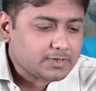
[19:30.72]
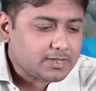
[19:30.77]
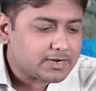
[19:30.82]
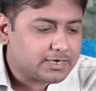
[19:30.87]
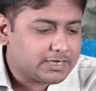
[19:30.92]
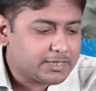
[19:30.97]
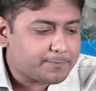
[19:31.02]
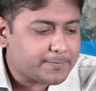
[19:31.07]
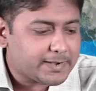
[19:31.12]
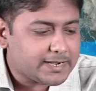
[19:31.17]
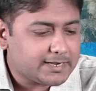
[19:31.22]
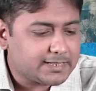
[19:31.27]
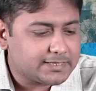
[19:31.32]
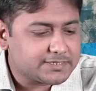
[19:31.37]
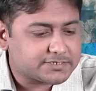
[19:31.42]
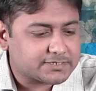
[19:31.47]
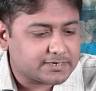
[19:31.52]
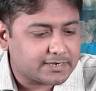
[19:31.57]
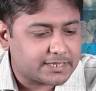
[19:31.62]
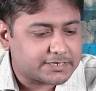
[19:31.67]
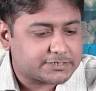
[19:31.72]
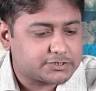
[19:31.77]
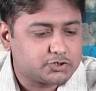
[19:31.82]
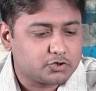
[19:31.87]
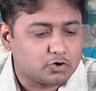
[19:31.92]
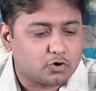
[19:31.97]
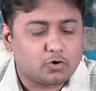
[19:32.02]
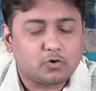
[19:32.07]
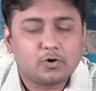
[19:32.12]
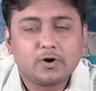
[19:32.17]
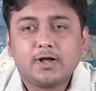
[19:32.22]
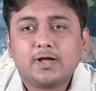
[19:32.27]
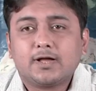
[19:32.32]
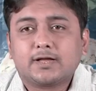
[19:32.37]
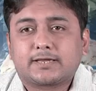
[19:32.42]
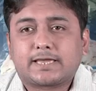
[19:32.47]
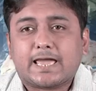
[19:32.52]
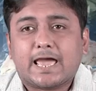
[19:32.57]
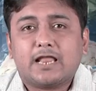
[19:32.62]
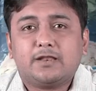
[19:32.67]
dependency ratio
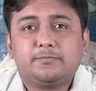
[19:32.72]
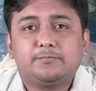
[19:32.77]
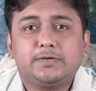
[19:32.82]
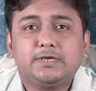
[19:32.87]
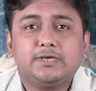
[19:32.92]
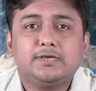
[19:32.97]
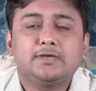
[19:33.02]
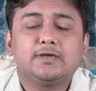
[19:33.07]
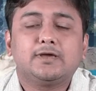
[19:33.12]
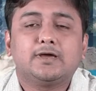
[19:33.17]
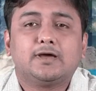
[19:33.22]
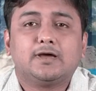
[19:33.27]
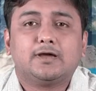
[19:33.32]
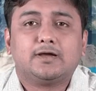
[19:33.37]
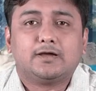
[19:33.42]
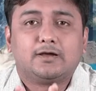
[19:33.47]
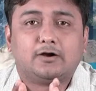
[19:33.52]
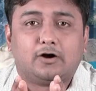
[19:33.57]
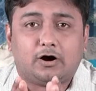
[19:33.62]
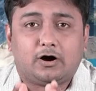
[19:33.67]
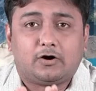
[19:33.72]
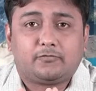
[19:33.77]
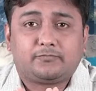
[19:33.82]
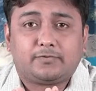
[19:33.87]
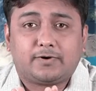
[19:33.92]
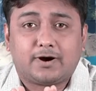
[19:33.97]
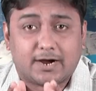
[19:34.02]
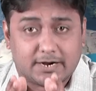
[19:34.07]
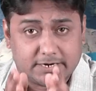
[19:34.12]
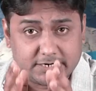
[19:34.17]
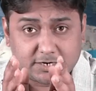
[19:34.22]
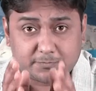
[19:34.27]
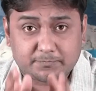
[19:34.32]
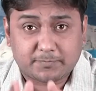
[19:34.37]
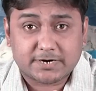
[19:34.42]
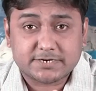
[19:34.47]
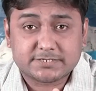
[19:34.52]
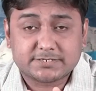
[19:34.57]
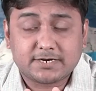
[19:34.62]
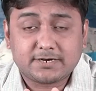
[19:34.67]
can be of
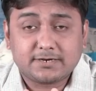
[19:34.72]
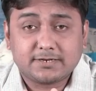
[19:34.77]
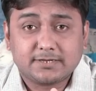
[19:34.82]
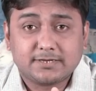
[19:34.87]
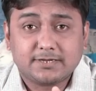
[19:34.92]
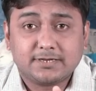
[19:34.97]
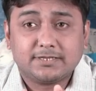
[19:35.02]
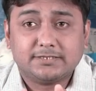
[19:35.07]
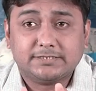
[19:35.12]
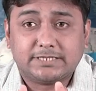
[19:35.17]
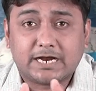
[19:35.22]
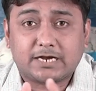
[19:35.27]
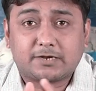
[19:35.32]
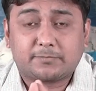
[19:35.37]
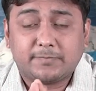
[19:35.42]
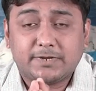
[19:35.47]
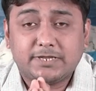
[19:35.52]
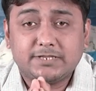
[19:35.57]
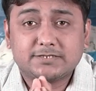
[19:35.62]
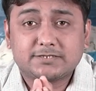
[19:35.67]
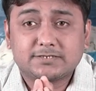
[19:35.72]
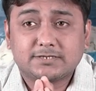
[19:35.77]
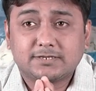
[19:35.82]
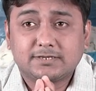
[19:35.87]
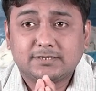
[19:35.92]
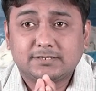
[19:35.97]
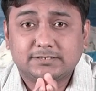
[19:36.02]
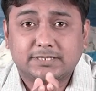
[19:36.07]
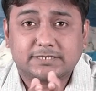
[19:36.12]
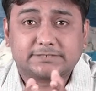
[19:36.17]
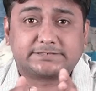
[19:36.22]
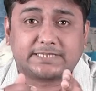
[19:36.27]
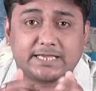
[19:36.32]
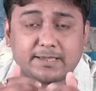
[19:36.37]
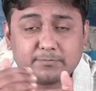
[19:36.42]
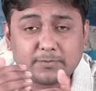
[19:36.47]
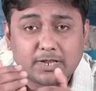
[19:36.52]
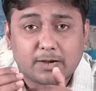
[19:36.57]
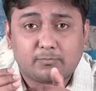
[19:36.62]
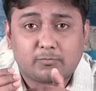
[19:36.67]
100%, that means the
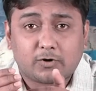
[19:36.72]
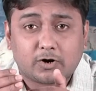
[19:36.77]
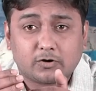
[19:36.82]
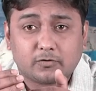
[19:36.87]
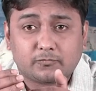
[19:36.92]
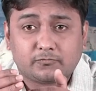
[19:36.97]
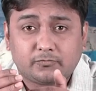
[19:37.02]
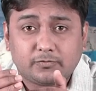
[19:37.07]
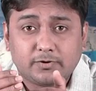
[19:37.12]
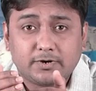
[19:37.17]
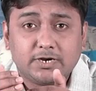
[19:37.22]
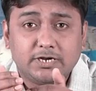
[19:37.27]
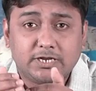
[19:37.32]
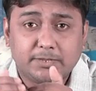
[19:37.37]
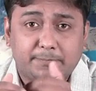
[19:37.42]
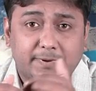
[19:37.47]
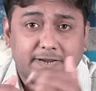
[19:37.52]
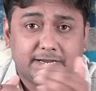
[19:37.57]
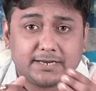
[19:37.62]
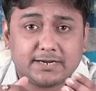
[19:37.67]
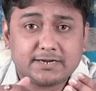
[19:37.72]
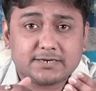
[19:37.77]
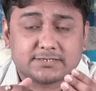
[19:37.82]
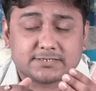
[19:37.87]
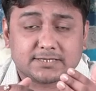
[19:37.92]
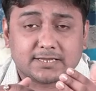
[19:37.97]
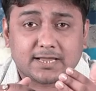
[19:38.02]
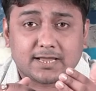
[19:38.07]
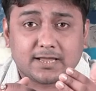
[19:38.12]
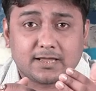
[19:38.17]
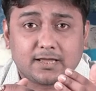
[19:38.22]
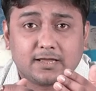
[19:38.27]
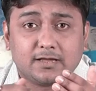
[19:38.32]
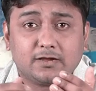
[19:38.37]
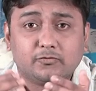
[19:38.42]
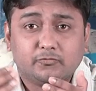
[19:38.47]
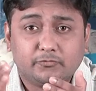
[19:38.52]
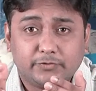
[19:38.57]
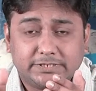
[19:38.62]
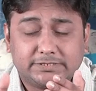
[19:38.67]
same number of dependents
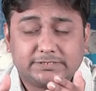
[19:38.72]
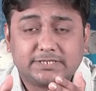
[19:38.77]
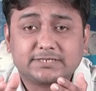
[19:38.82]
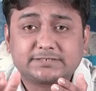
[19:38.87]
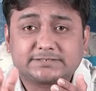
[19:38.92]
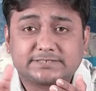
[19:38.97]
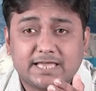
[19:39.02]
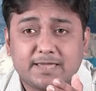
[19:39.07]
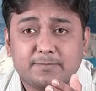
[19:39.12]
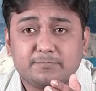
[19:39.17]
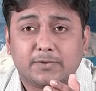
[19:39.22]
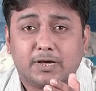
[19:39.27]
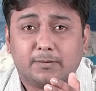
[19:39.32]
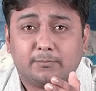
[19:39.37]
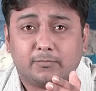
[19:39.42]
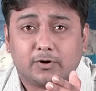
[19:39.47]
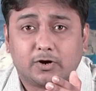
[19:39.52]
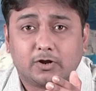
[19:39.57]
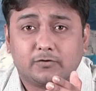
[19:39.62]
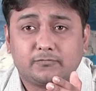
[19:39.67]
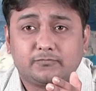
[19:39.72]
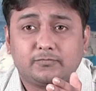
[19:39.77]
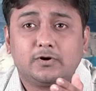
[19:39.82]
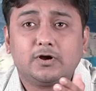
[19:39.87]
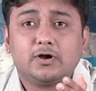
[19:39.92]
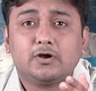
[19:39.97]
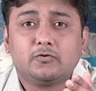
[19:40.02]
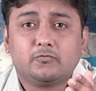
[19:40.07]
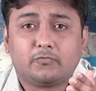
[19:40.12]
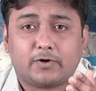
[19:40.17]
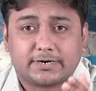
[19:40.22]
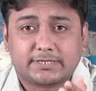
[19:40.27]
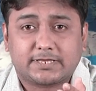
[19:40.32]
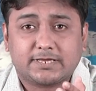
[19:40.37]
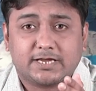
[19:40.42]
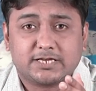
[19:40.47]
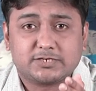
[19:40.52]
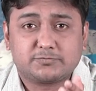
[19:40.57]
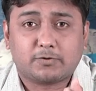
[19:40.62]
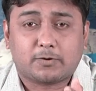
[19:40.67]
with the same number of working
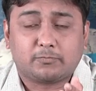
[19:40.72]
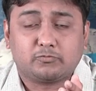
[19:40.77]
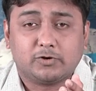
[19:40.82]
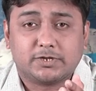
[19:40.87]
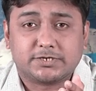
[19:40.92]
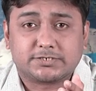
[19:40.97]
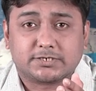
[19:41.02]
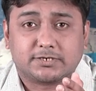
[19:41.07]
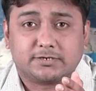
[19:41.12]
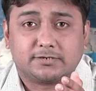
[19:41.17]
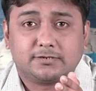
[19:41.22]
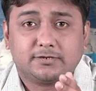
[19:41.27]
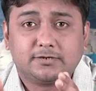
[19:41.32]
age population.